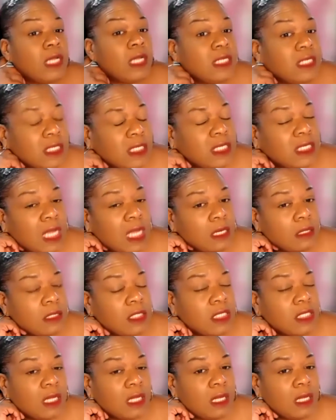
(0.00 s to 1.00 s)
It's a
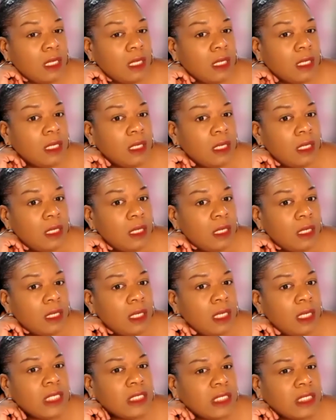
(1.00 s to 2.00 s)
subtlety.
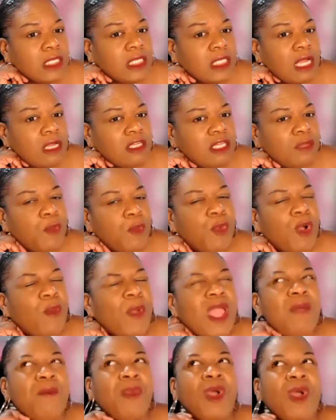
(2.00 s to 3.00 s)
It's a subtlety. But
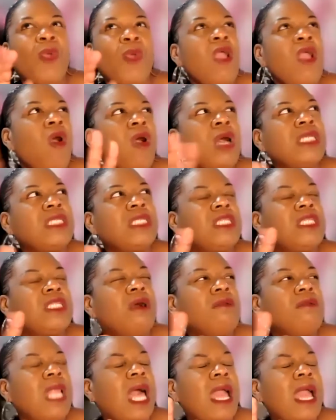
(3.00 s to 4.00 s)
we but we also
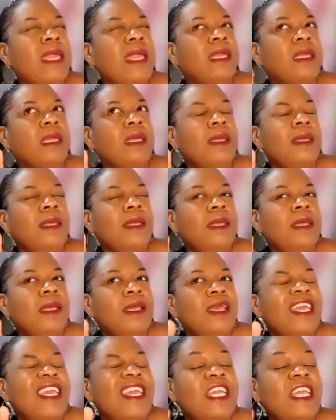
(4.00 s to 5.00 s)
like
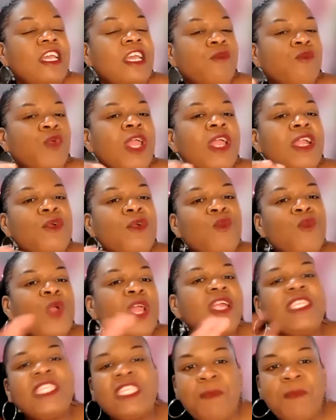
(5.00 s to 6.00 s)
we're in a
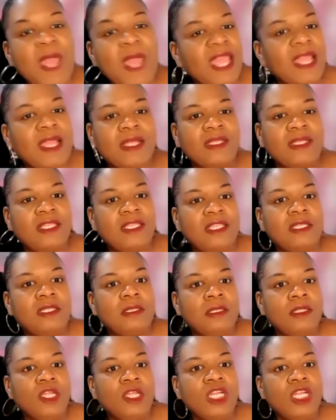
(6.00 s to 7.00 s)
weird space.
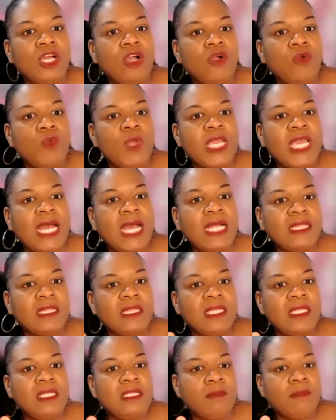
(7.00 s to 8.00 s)
You know, we got
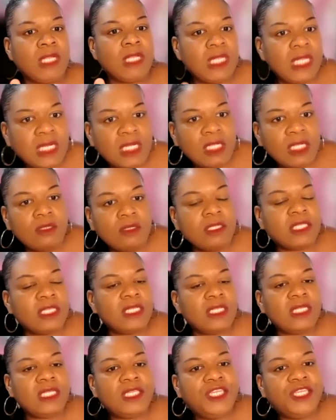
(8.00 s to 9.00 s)
the millennials
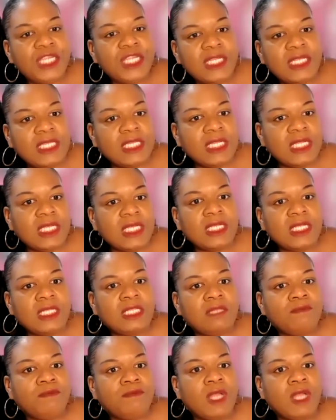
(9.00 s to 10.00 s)
and these Gen
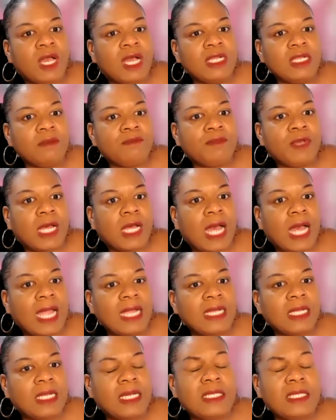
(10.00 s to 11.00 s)
Zs
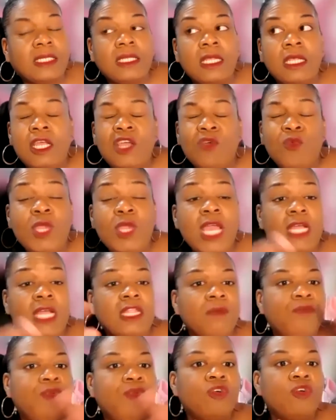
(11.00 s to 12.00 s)
behind us. We got
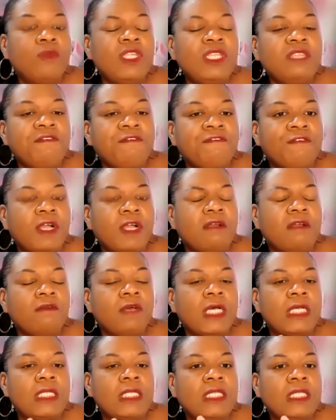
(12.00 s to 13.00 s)
the boomers in front of
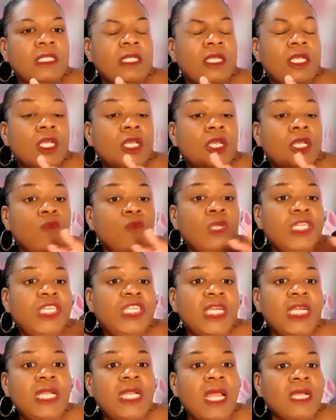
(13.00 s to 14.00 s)
us. We're
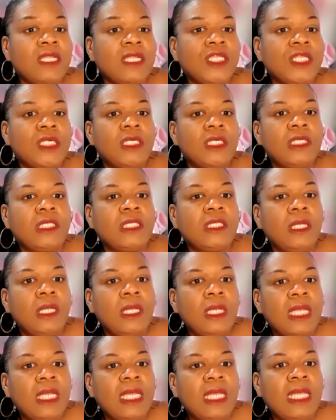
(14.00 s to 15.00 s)
Gen Xers.
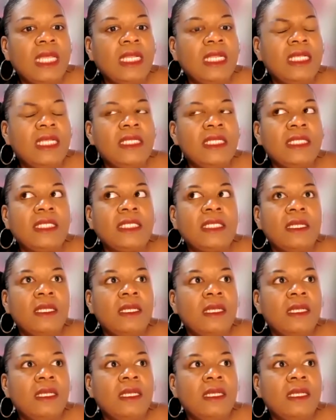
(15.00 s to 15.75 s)
It is